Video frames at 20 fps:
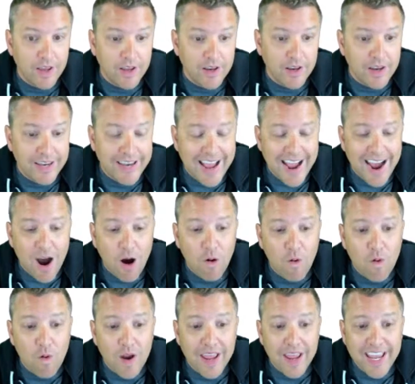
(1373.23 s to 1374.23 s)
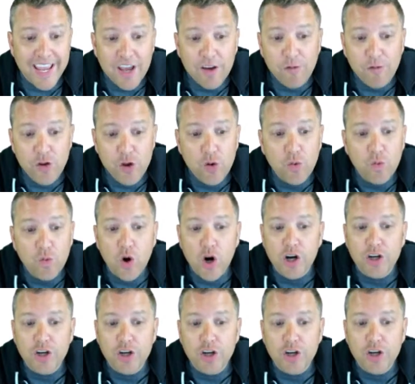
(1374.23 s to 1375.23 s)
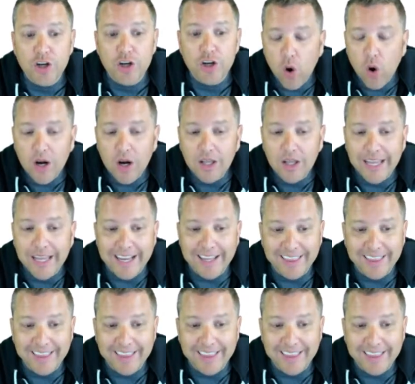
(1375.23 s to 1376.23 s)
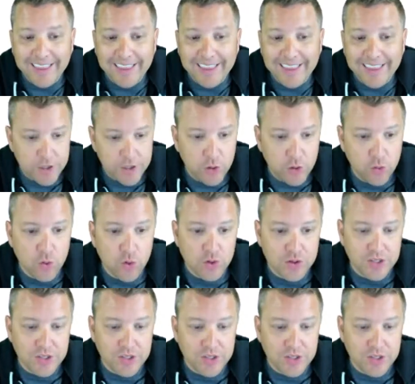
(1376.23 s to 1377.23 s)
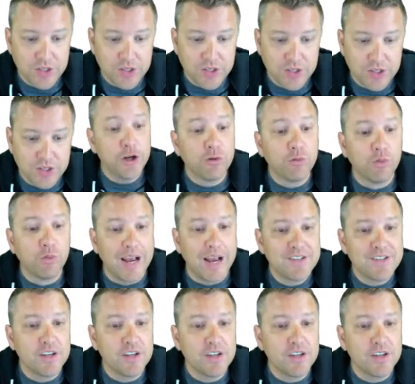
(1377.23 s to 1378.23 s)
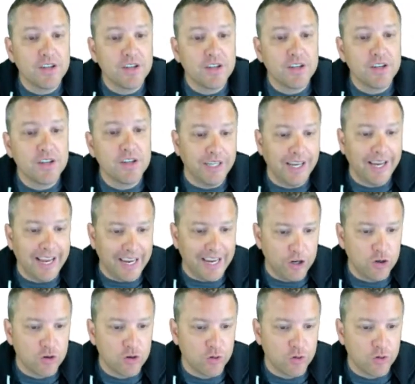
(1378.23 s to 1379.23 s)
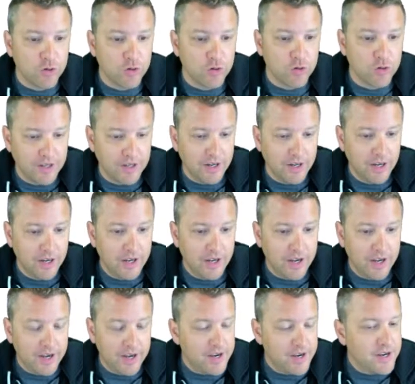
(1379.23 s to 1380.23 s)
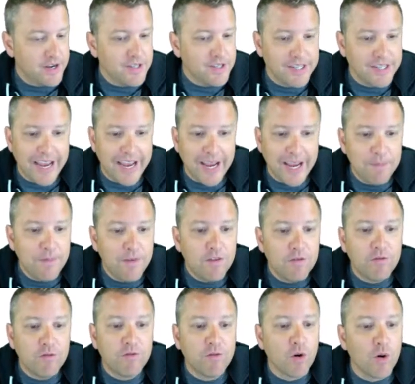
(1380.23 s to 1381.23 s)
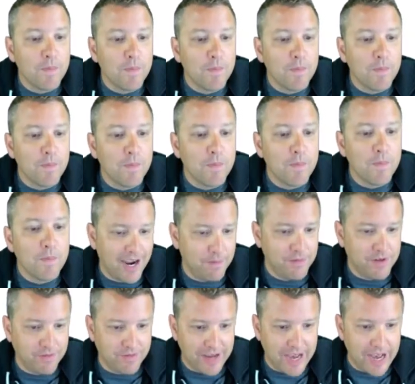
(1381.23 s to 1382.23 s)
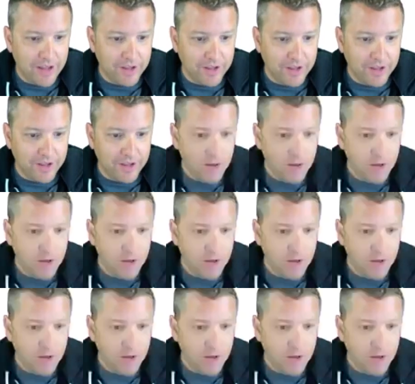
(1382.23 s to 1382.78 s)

Now, if you were to correlate these 3 tools together, your resolution increases. Same for mean time to value.